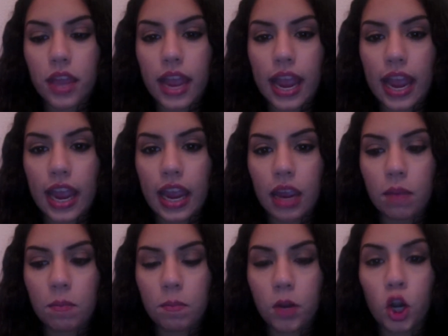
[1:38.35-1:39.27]

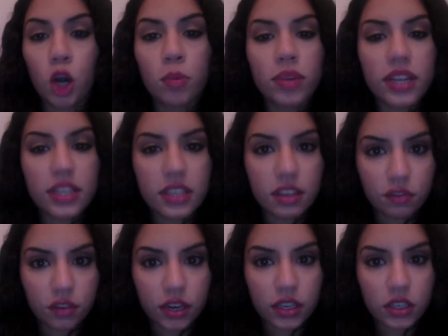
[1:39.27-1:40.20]
a permanent
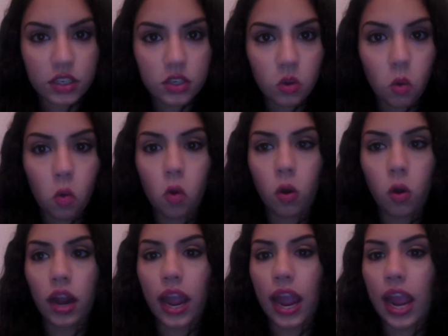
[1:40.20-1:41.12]
difference
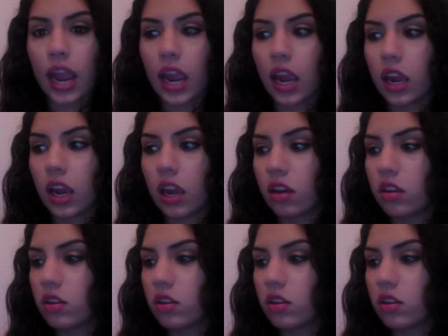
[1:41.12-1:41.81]
or a